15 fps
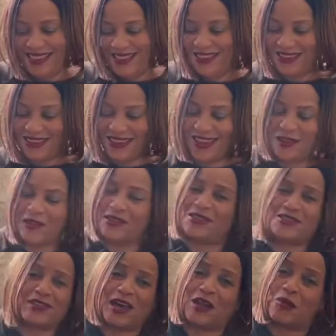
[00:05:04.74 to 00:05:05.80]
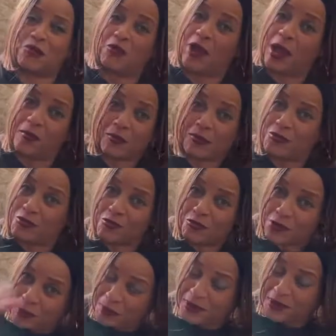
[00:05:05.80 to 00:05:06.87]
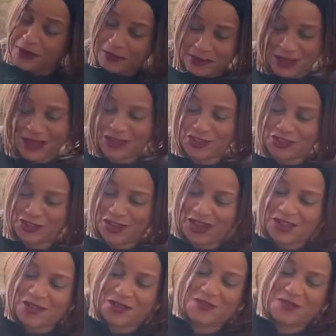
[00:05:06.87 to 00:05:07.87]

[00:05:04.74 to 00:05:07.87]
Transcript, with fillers: Okay, we just gotta wrap, rip it up like a child.